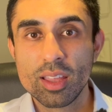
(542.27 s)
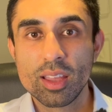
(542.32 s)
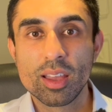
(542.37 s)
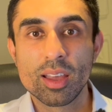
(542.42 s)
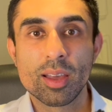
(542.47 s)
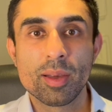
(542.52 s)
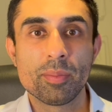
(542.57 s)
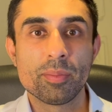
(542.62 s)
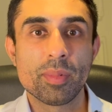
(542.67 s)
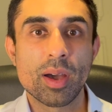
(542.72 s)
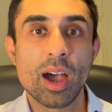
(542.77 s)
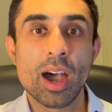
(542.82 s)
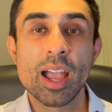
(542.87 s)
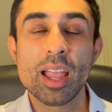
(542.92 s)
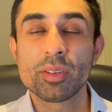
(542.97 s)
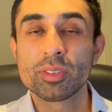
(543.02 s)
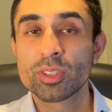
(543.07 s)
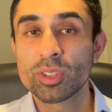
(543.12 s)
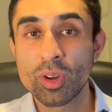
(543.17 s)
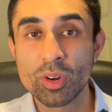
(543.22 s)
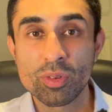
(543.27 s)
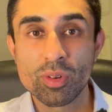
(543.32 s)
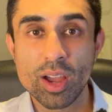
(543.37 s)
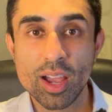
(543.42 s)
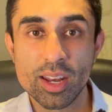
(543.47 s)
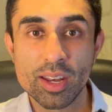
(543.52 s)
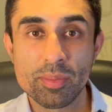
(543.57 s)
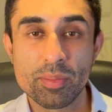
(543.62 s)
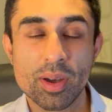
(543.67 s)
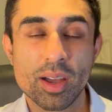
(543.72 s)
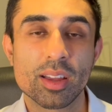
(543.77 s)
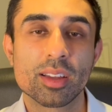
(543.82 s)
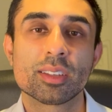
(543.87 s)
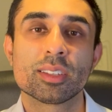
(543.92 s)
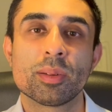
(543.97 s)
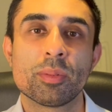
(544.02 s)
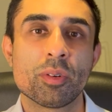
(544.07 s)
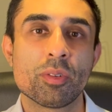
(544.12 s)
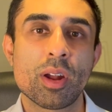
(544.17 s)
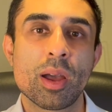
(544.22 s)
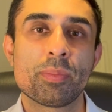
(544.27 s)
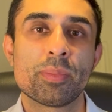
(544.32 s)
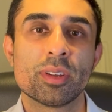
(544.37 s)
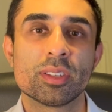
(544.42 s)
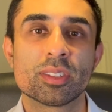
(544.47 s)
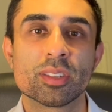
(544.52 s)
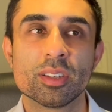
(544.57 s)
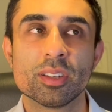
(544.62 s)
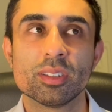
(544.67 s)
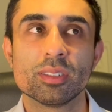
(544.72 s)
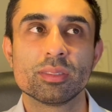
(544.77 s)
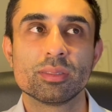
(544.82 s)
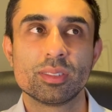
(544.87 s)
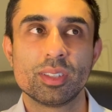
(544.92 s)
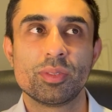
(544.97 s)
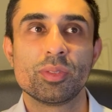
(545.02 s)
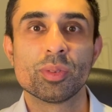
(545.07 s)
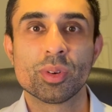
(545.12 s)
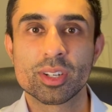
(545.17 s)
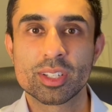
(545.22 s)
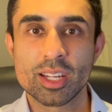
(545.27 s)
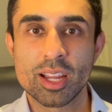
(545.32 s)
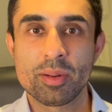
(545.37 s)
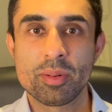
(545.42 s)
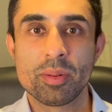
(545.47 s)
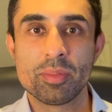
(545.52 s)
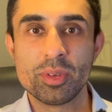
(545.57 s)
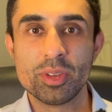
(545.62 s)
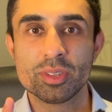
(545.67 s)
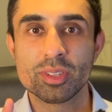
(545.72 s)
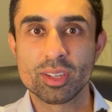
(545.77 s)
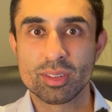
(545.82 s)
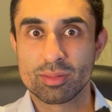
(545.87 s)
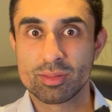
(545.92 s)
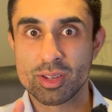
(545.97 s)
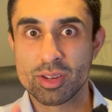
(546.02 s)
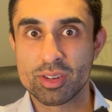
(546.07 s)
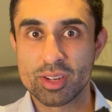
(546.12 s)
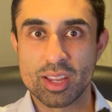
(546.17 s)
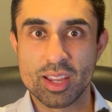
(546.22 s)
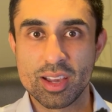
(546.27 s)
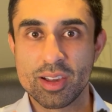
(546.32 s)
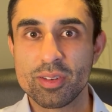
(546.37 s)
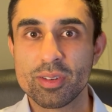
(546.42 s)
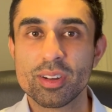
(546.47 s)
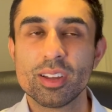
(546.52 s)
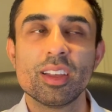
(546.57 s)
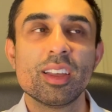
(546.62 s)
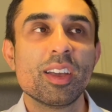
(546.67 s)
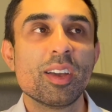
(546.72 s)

I have songwriting in mind because I'm a rapper. So if you want to check out my music, go check it out.